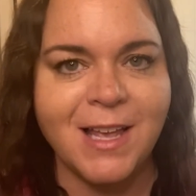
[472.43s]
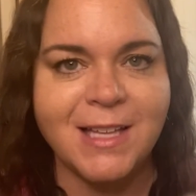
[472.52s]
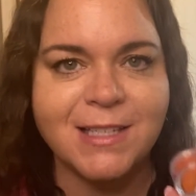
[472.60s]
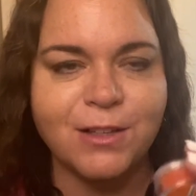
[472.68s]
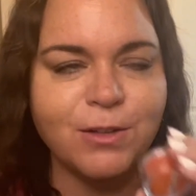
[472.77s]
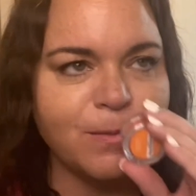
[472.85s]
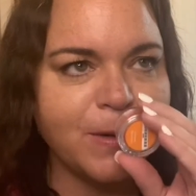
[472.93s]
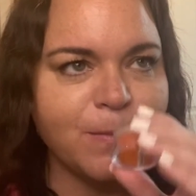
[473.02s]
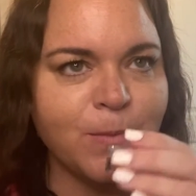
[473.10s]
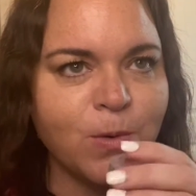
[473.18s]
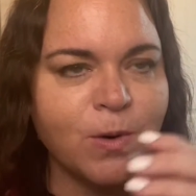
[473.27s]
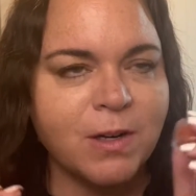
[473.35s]
It's a little bit
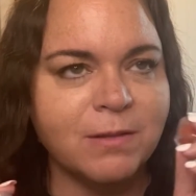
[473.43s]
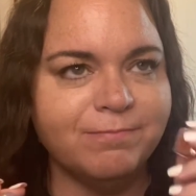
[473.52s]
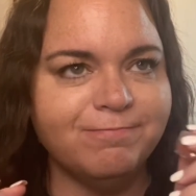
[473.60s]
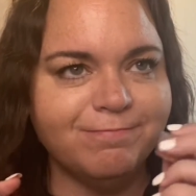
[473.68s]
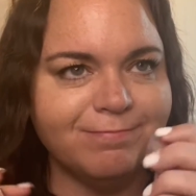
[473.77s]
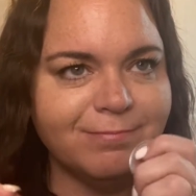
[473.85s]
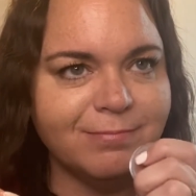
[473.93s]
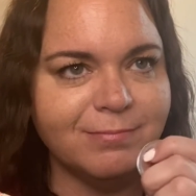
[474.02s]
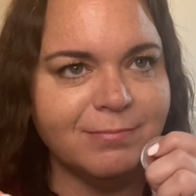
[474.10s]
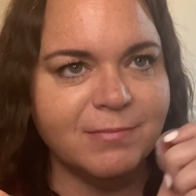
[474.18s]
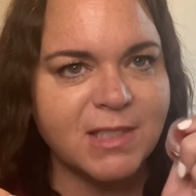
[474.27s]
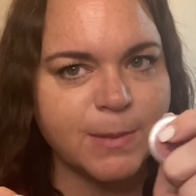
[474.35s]
more
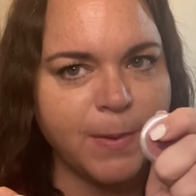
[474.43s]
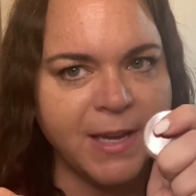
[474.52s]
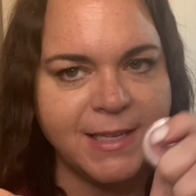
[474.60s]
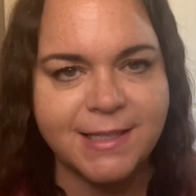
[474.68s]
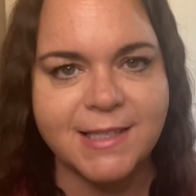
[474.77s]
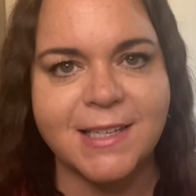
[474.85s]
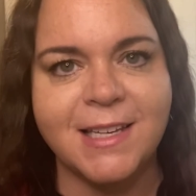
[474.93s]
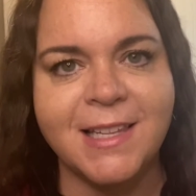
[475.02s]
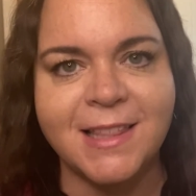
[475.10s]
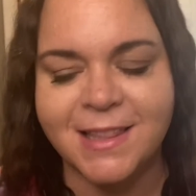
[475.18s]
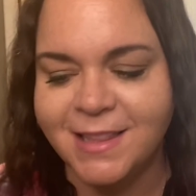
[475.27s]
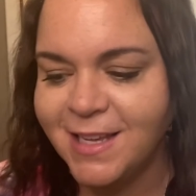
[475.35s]
spice
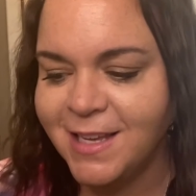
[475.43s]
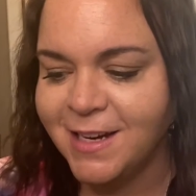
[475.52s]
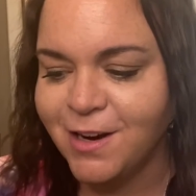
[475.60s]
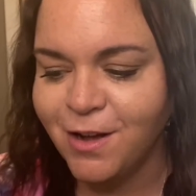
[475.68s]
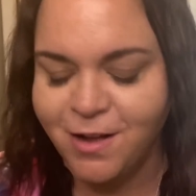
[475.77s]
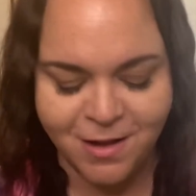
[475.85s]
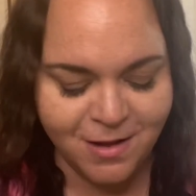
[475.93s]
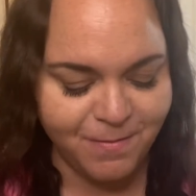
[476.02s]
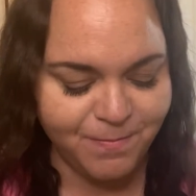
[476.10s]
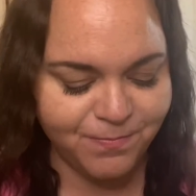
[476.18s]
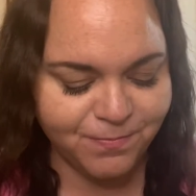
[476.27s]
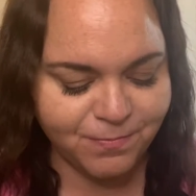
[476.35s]
in
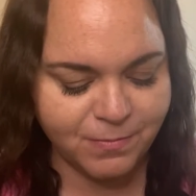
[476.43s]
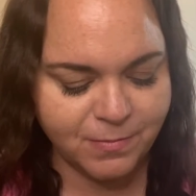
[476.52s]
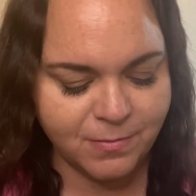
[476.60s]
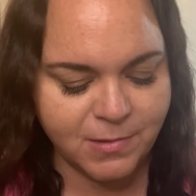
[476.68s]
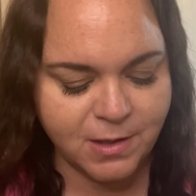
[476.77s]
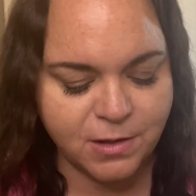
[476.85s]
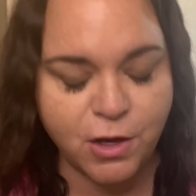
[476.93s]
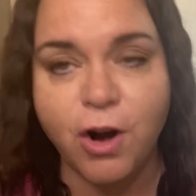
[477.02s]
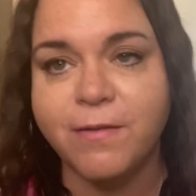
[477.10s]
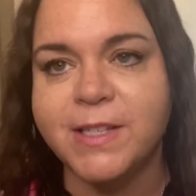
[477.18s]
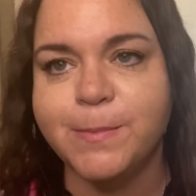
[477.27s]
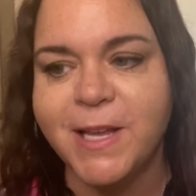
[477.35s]
the
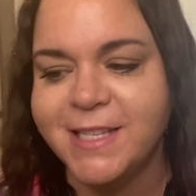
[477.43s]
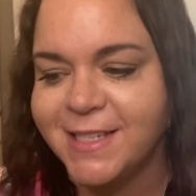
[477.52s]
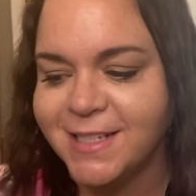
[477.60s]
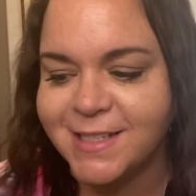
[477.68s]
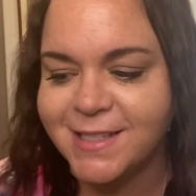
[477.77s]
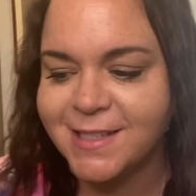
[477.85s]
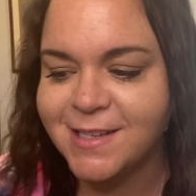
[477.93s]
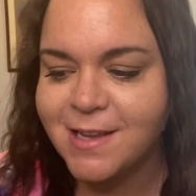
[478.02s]
Harvest Blessings.